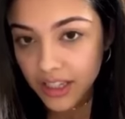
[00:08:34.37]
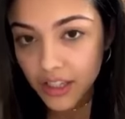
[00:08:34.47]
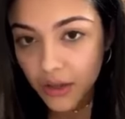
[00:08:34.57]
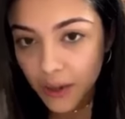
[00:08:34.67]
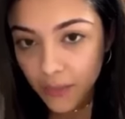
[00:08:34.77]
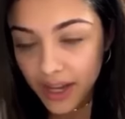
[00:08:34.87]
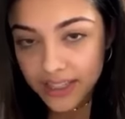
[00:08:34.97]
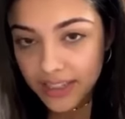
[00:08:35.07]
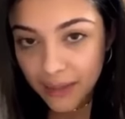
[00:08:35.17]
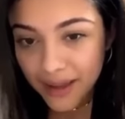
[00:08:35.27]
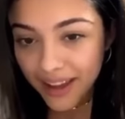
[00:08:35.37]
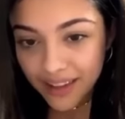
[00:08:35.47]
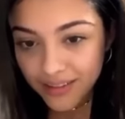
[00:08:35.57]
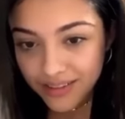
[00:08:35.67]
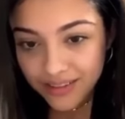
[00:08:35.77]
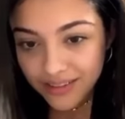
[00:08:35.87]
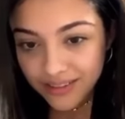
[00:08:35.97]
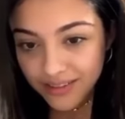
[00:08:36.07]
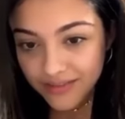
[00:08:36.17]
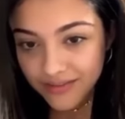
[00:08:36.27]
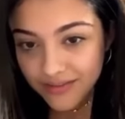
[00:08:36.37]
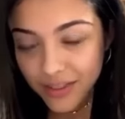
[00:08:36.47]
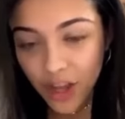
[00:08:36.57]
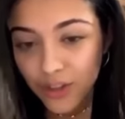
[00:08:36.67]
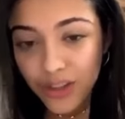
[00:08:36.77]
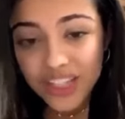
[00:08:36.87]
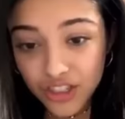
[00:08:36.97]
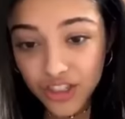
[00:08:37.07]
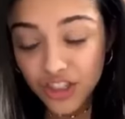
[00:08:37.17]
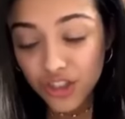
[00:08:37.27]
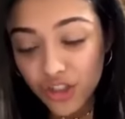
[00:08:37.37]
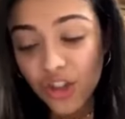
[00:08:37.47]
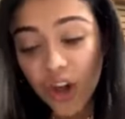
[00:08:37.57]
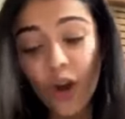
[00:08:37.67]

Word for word: You went inside my house? Don't You could go.